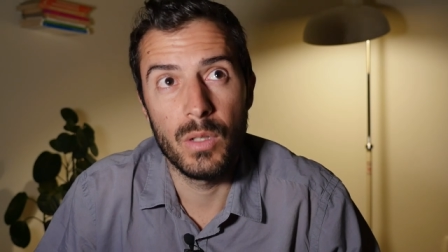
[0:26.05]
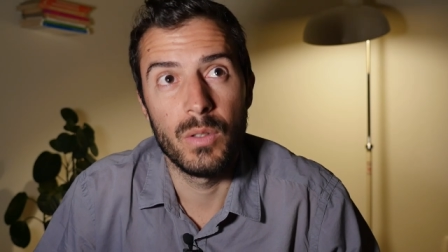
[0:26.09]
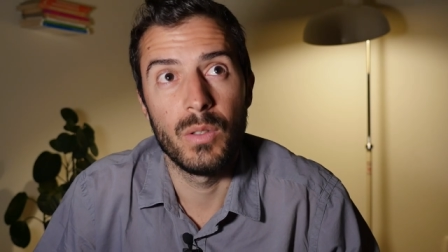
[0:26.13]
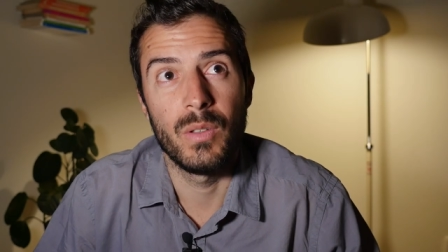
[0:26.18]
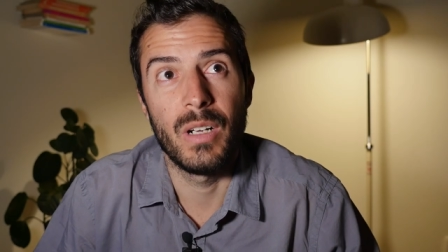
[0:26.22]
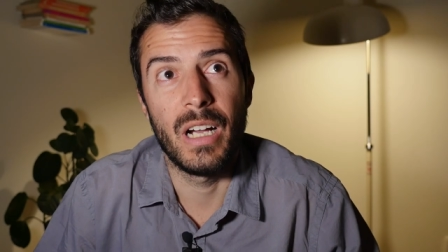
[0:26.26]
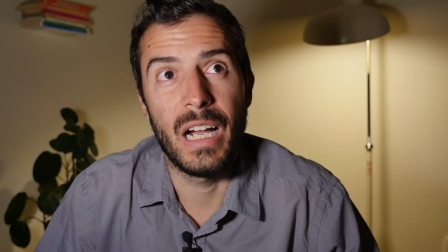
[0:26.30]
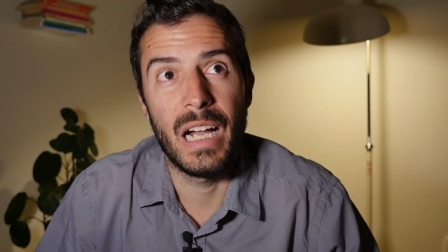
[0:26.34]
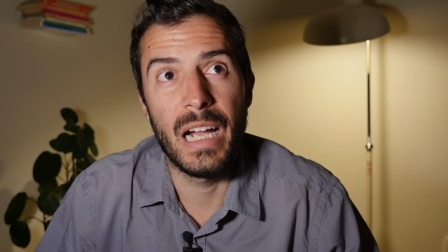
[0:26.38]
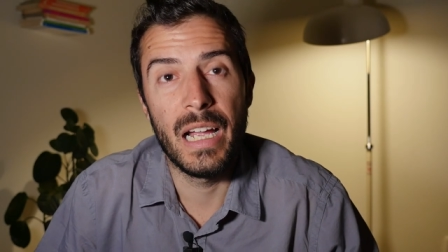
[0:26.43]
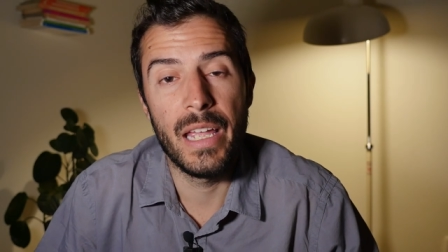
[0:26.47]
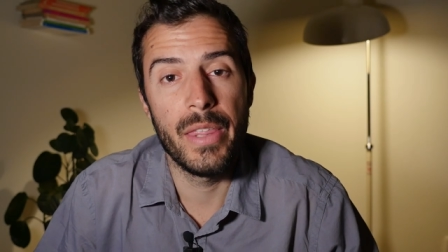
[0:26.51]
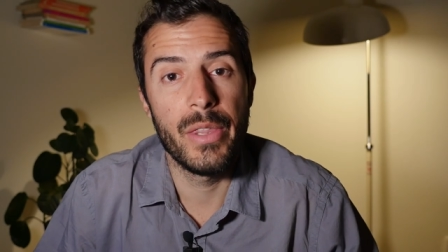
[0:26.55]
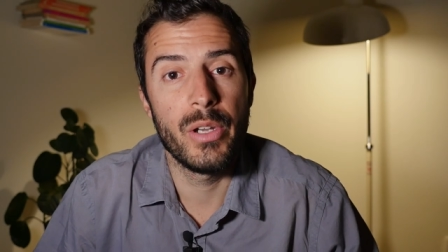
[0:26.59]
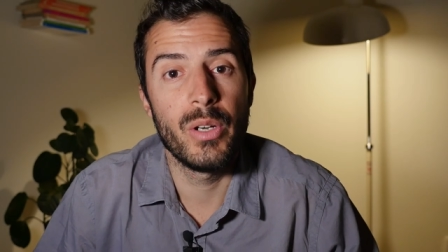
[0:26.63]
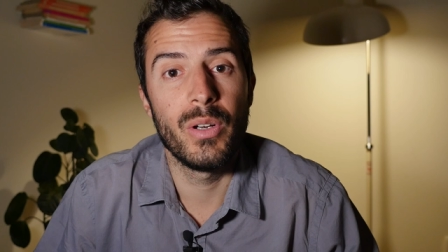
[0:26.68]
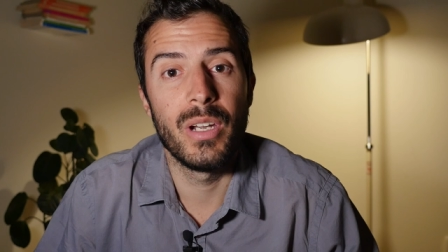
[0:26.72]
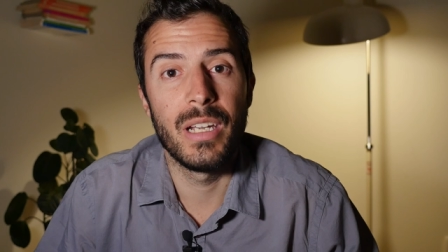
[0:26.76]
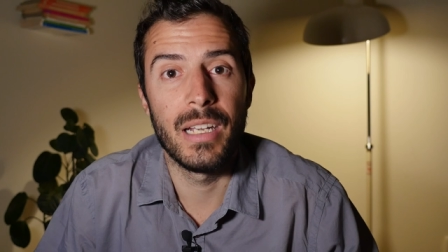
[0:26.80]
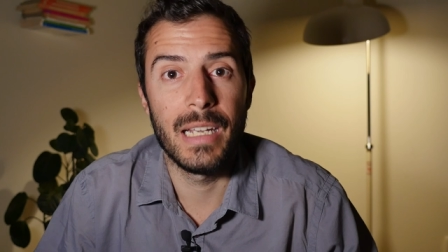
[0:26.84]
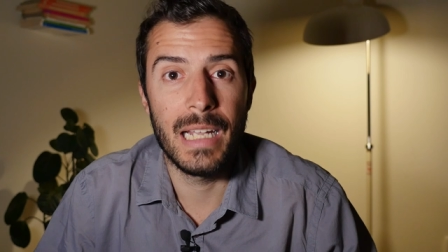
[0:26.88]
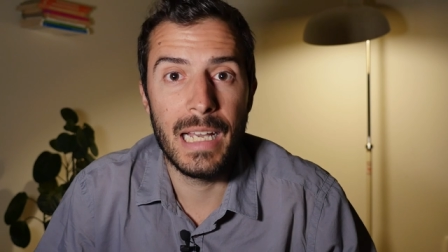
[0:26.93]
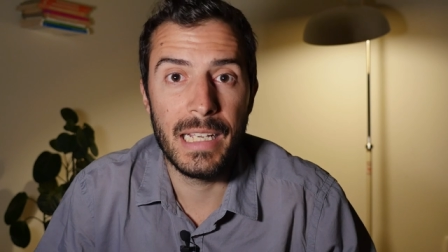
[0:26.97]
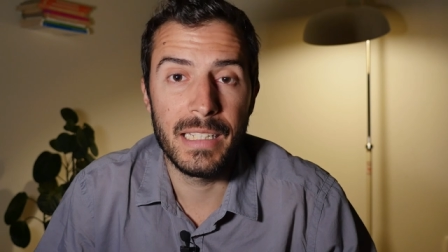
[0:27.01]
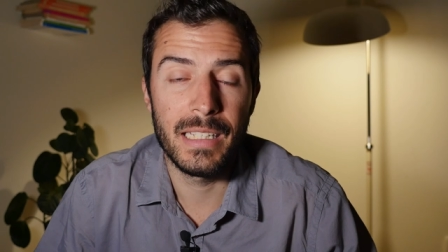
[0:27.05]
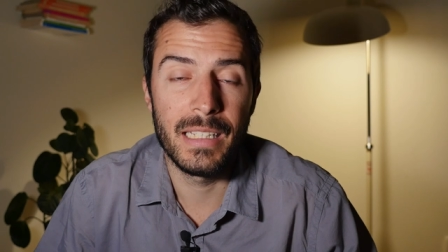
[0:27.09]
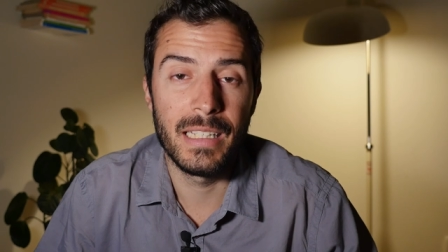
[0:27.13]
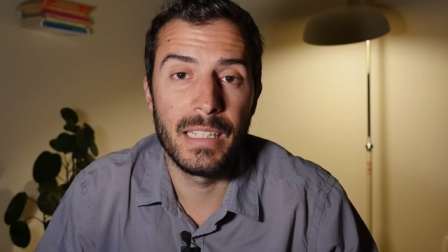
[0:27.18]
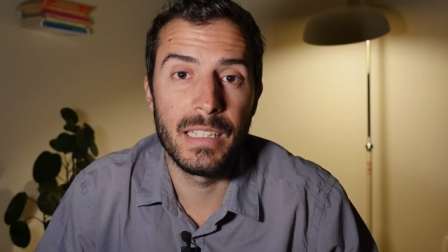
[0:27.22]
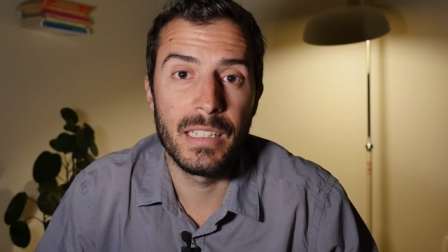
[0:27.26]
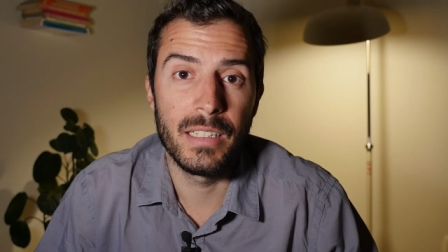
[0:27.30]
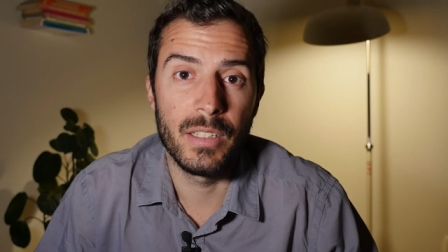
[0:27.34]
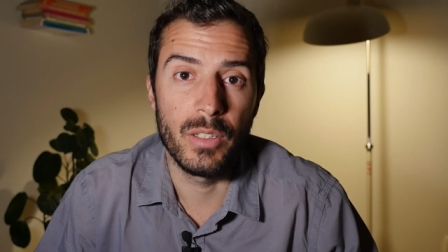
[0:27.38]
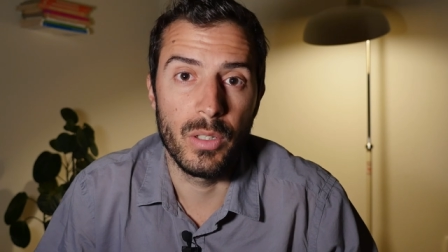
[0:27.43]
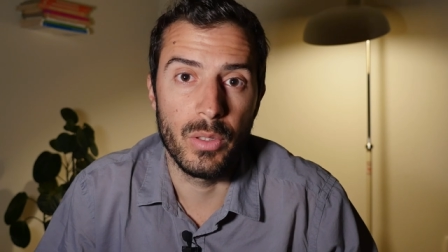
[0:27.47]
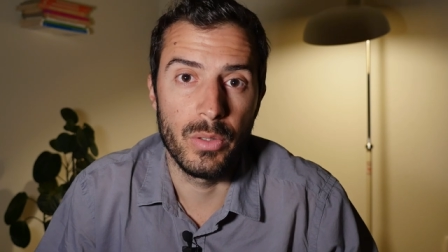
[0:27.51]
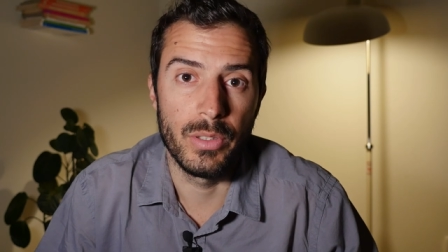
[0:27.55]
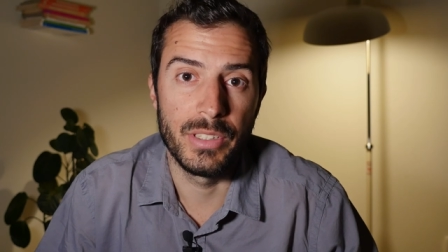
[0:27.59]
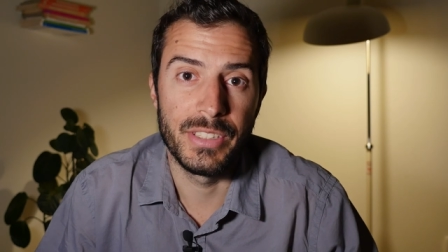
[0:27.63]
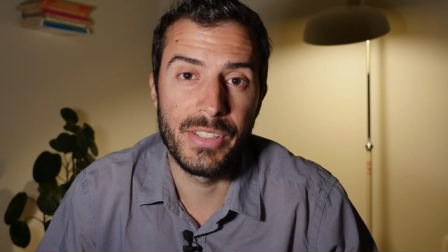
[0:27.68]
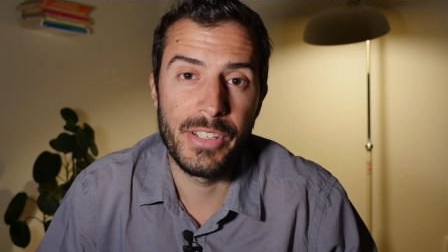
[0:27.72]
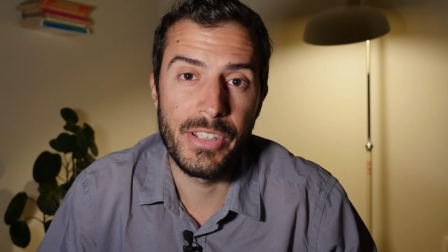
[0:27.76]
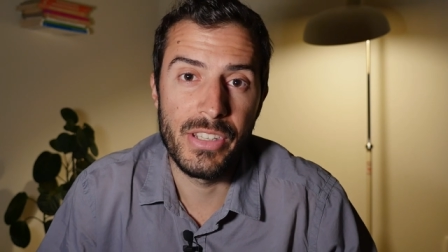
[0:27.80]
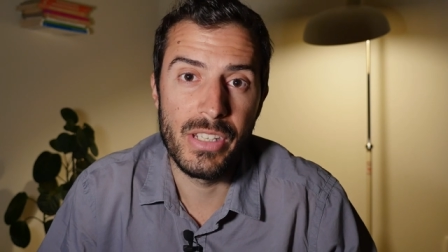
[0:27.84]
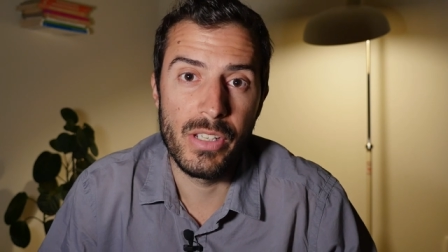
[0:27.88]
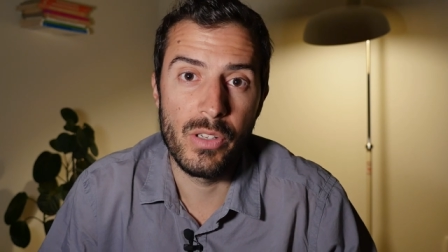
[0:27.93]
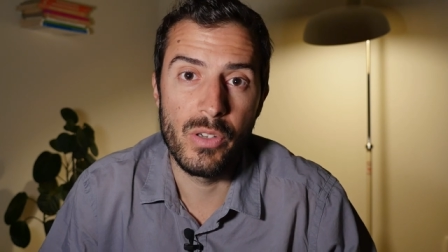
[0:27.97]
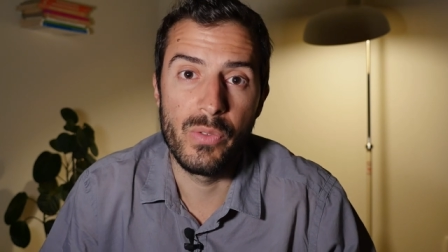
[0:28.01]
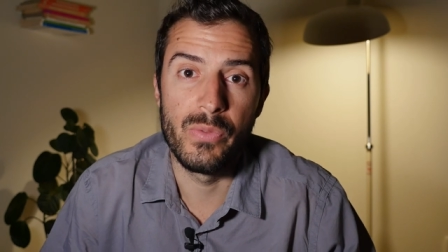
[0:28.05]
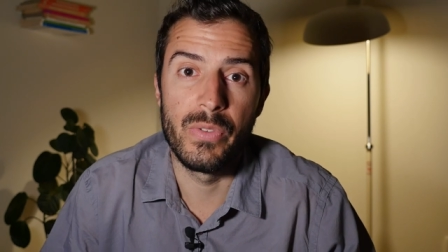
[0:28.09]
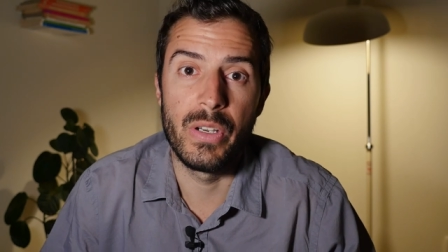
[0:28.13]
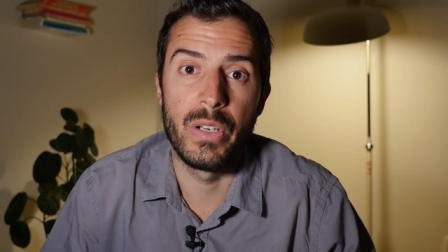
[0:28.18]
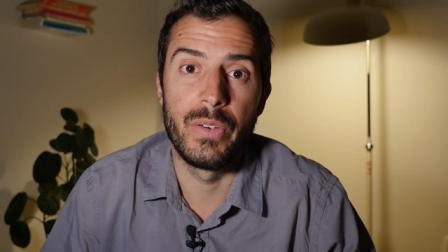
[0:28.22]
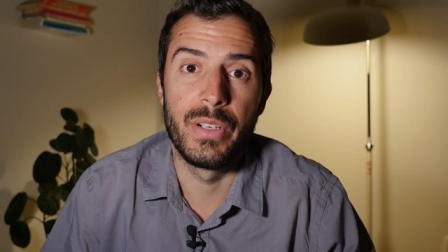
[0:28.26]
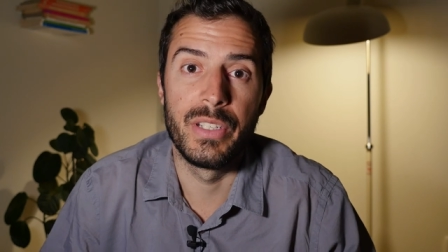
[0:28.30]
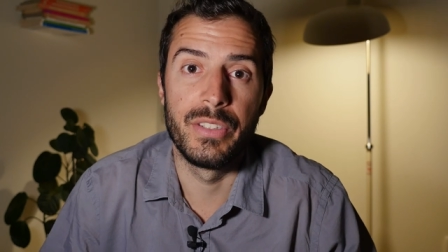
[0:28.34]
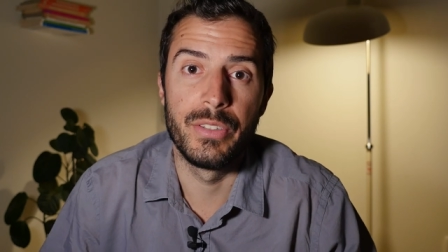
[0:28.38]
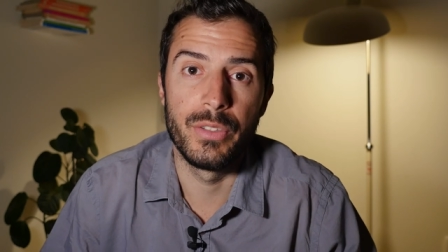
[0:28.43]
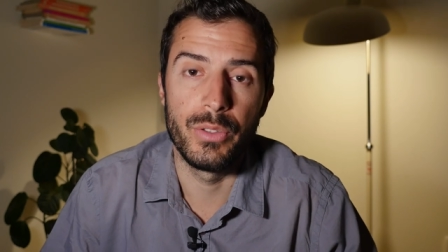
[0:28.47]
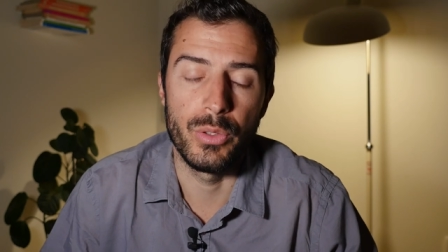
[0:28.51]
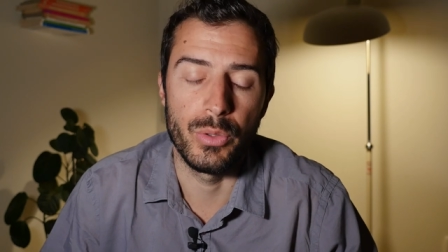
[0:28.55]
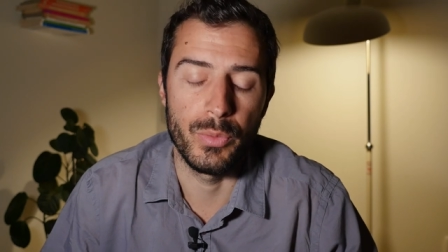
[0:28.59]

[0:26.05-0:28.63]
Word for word: either lacking or still very new.